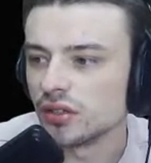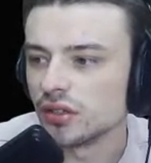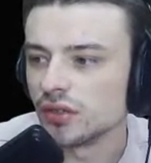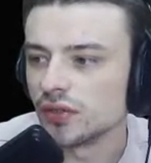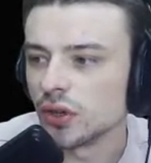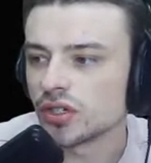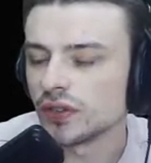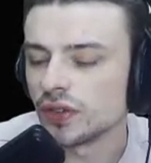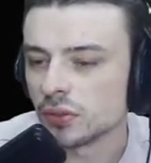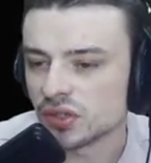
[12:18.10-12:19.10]
devotion
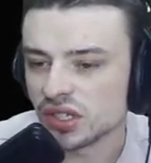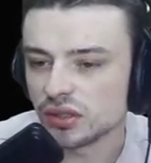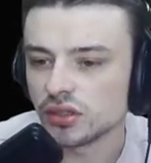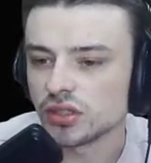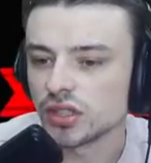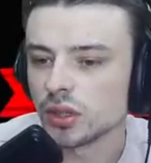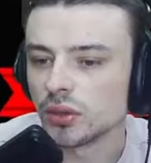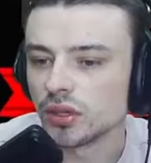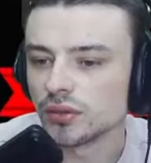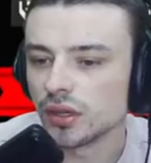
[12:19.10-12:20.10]
50%
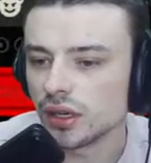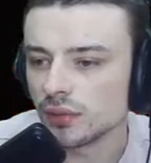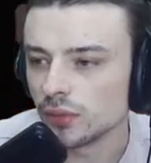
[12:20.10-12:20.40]
slower. All right,